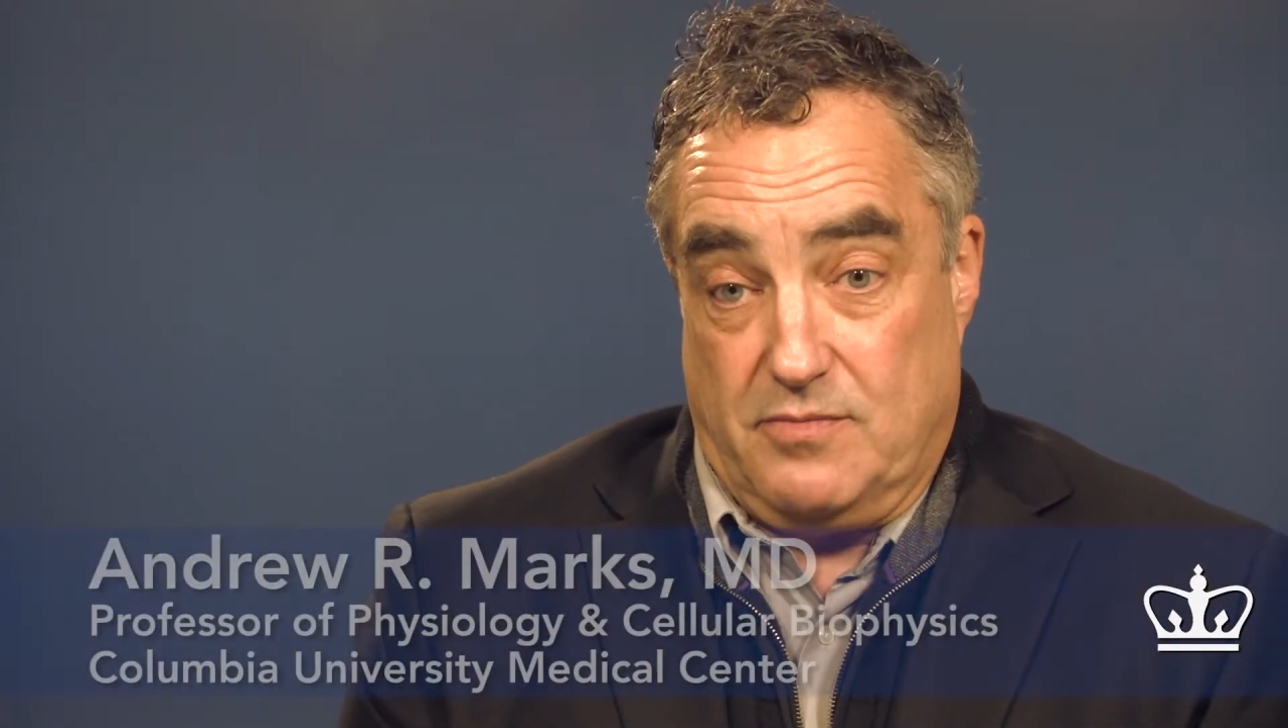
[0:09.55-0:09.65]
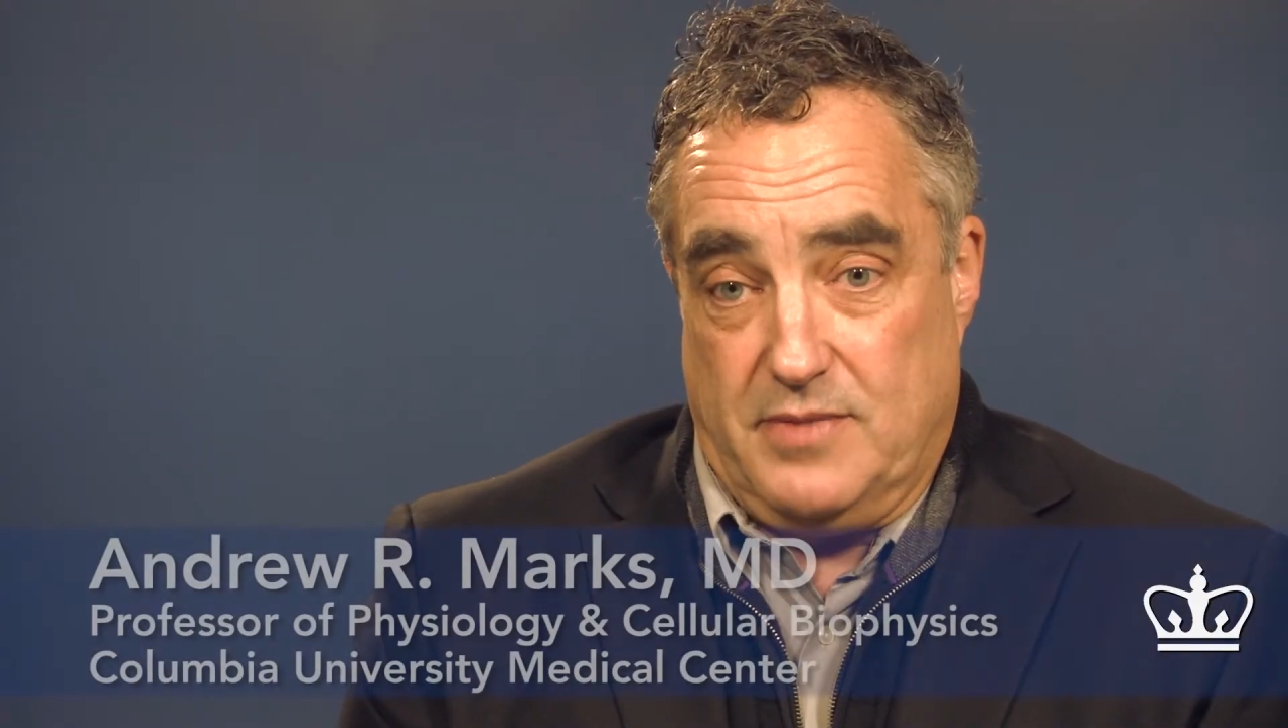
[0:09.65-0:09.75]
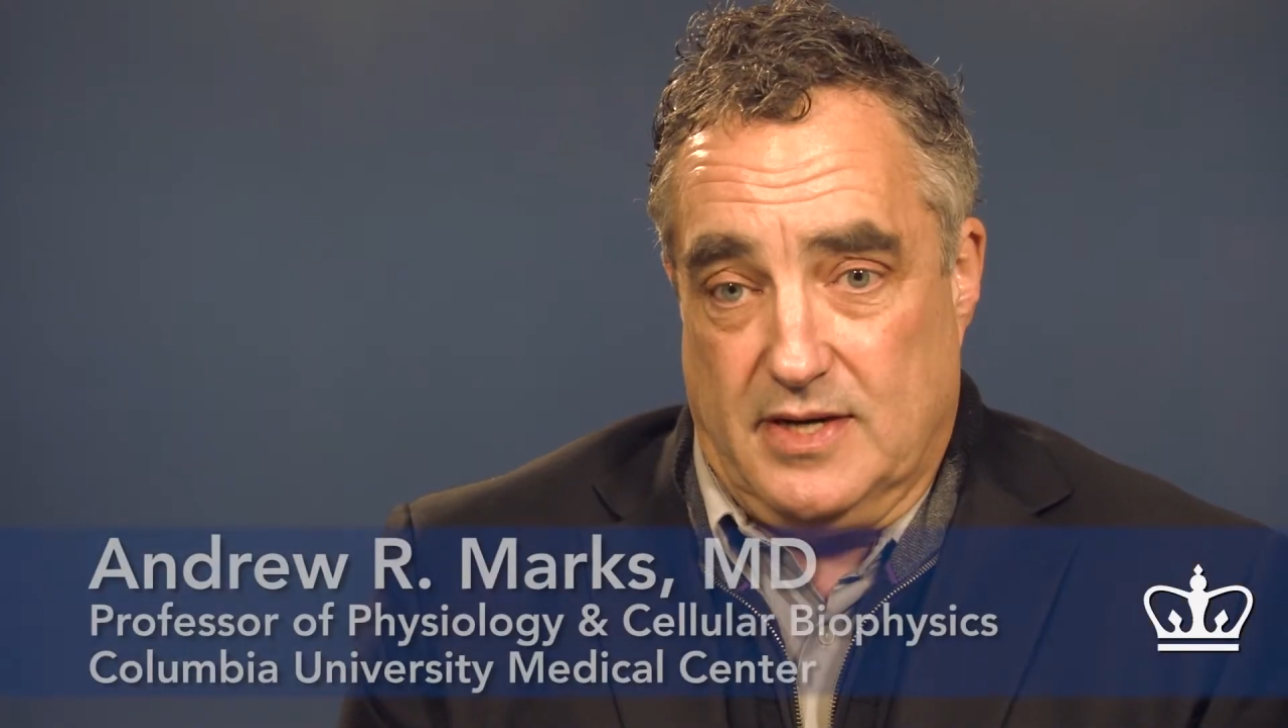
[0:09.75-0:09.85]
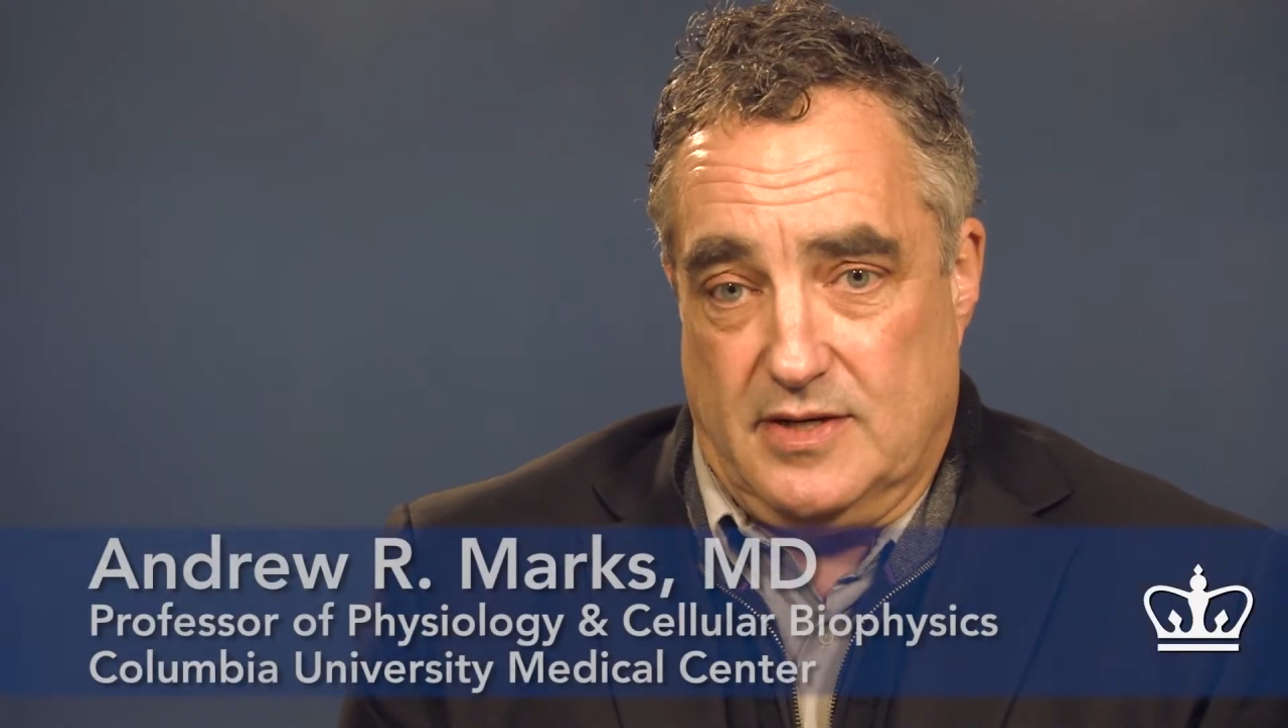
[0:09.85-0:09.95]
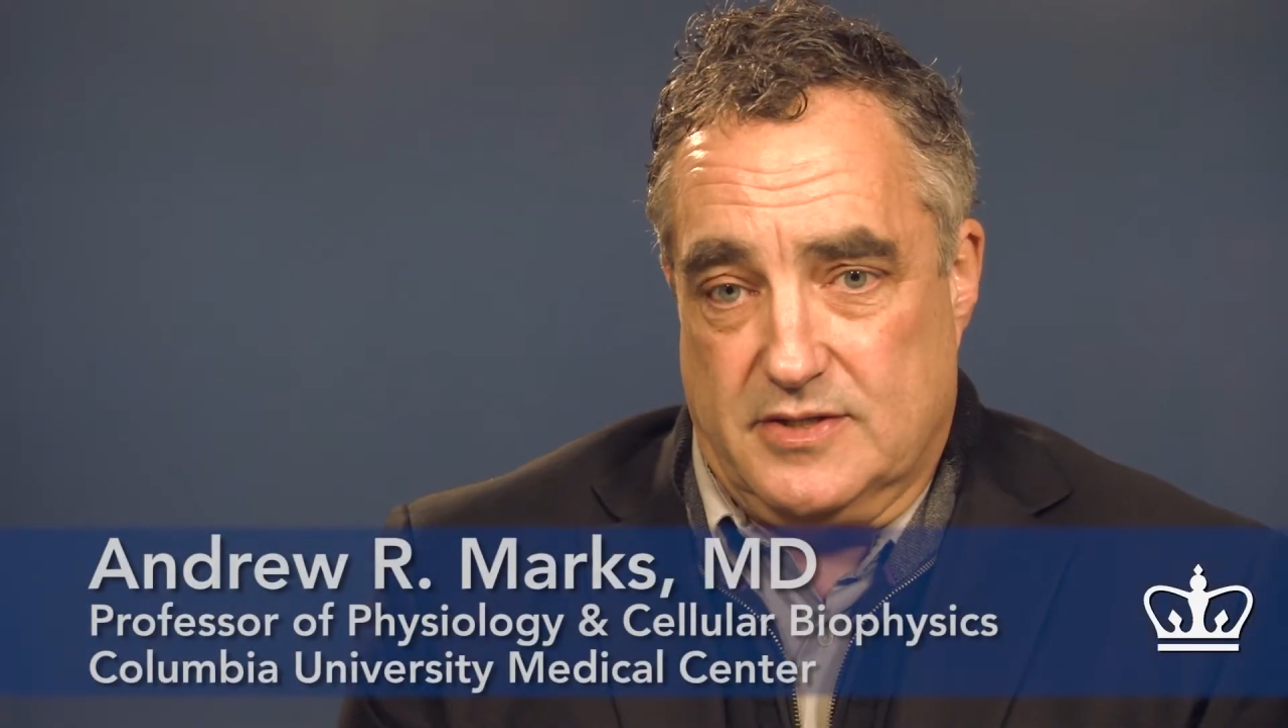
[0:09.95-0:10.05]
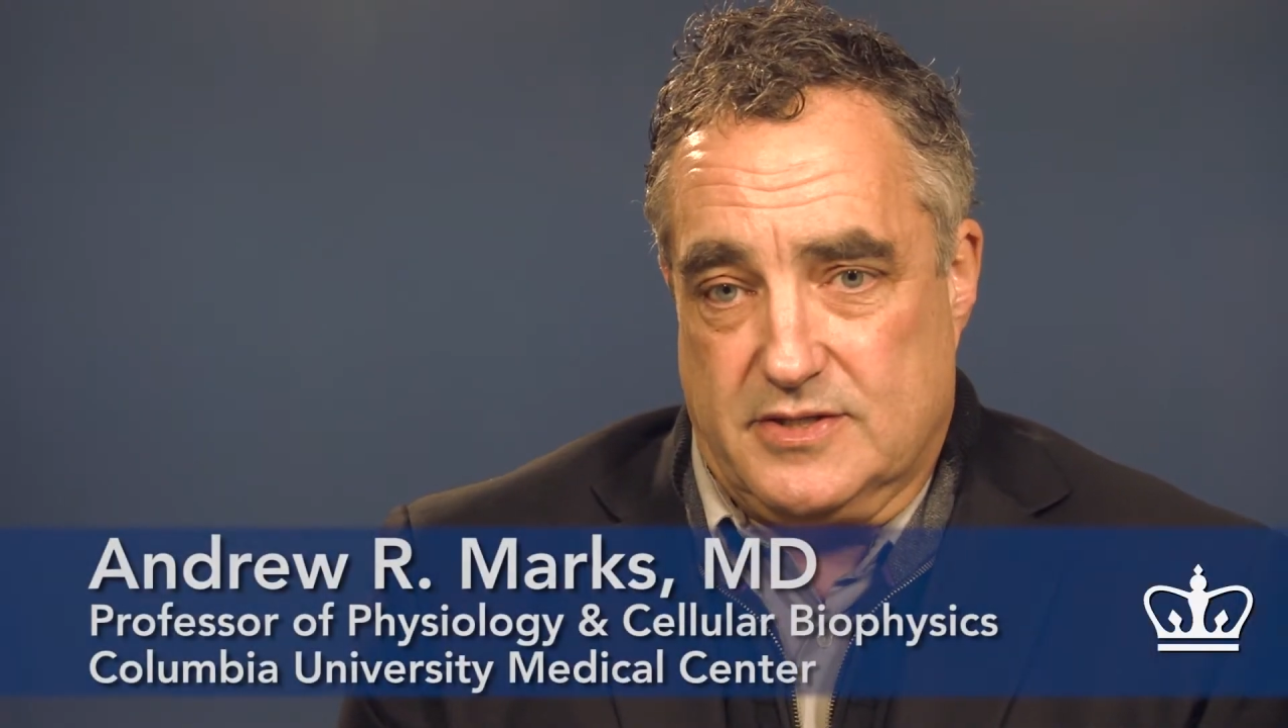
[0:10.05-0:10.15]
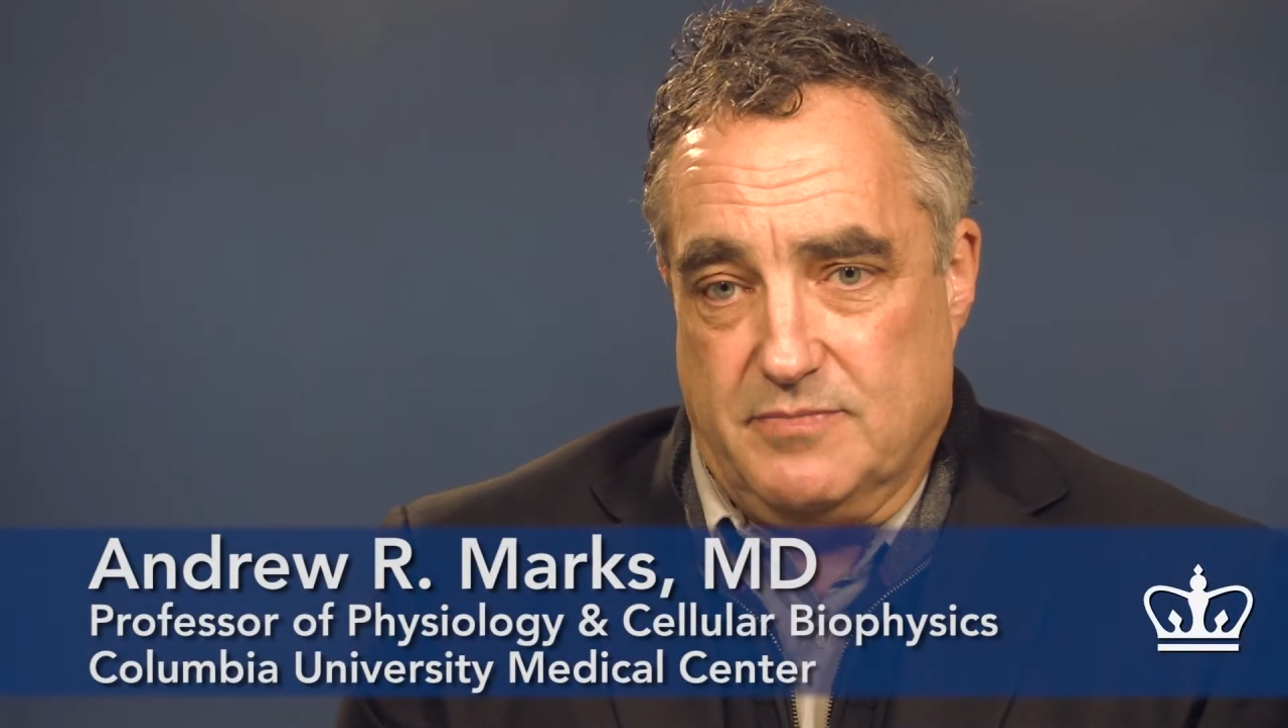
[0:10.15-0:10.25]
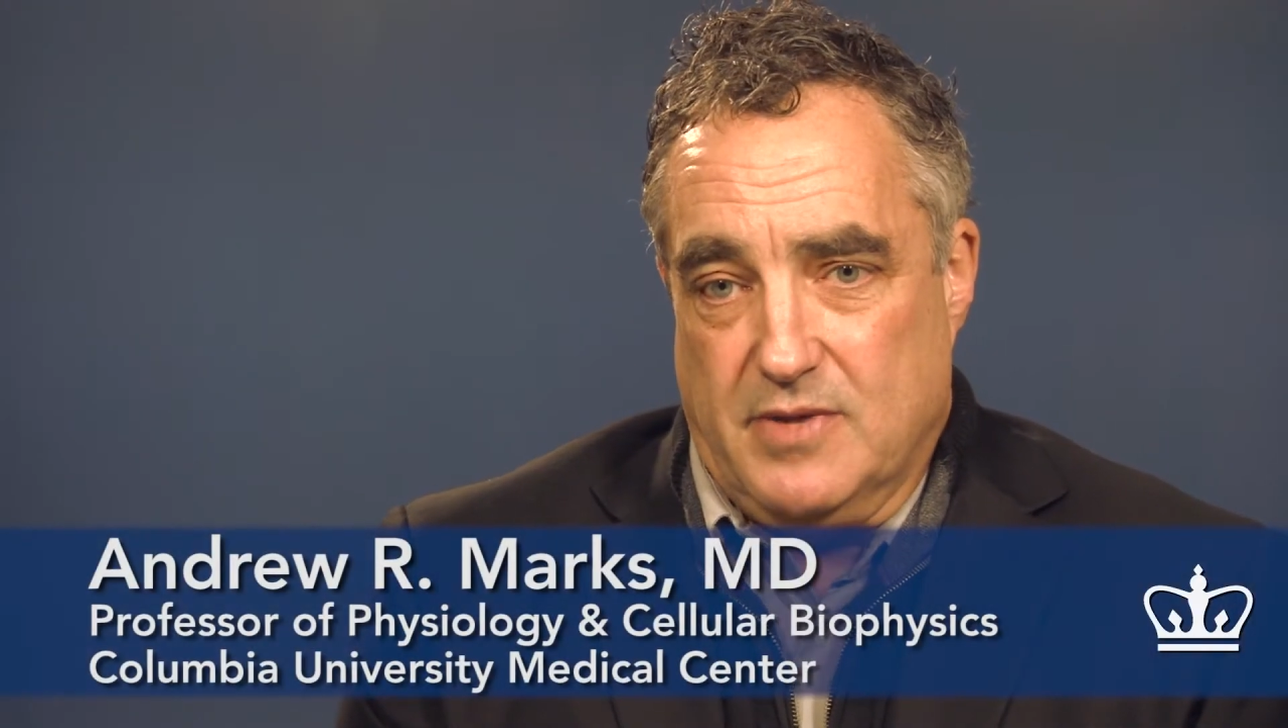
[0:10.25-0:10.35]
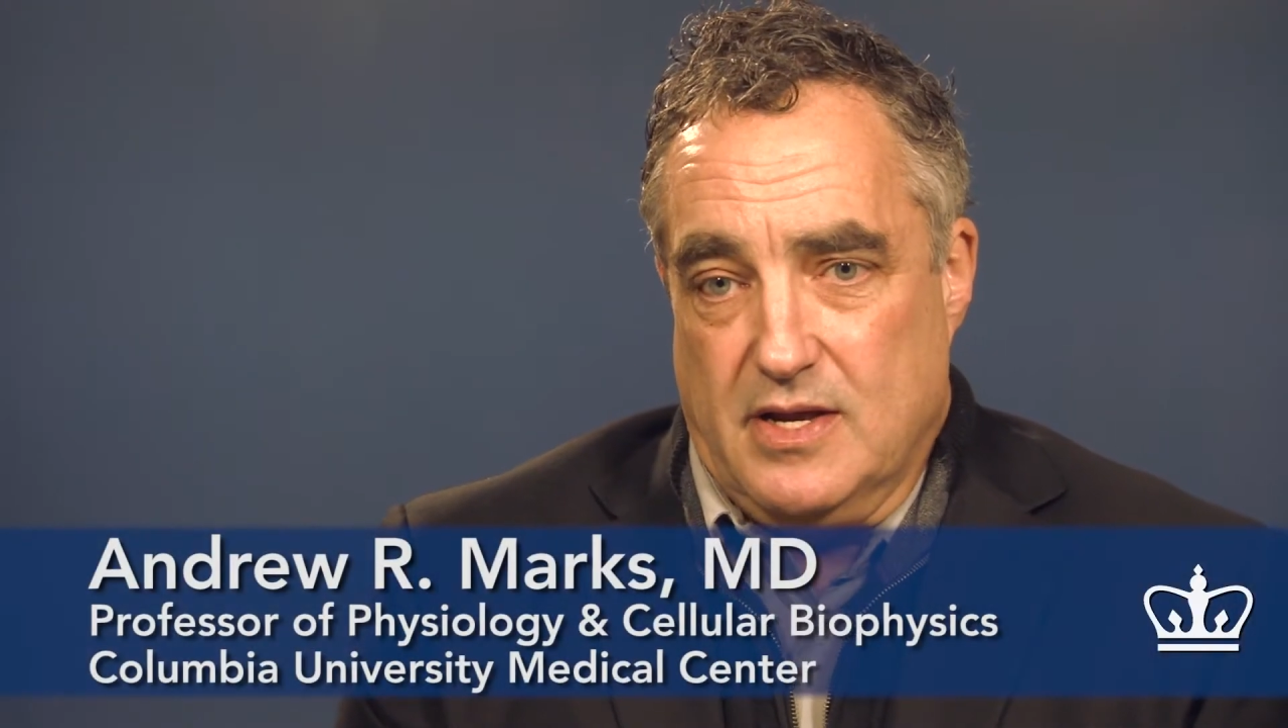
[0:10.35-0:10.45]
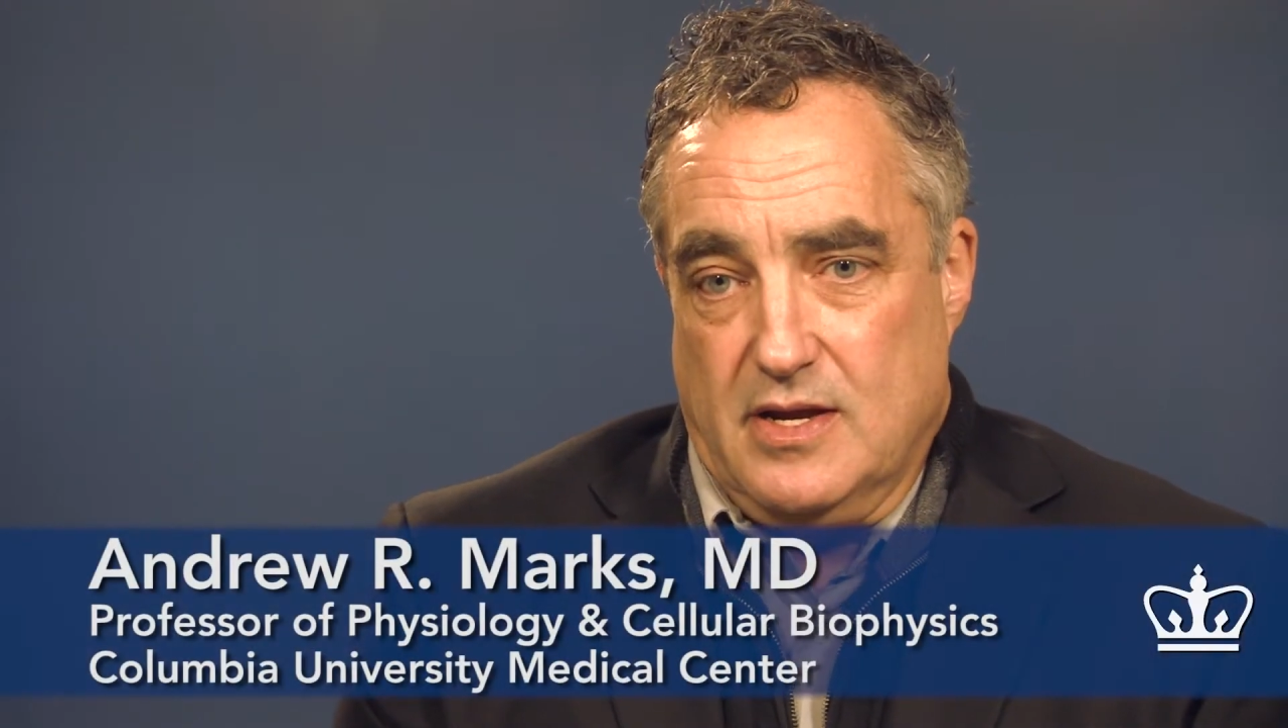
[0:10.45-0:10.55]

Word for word: tremendous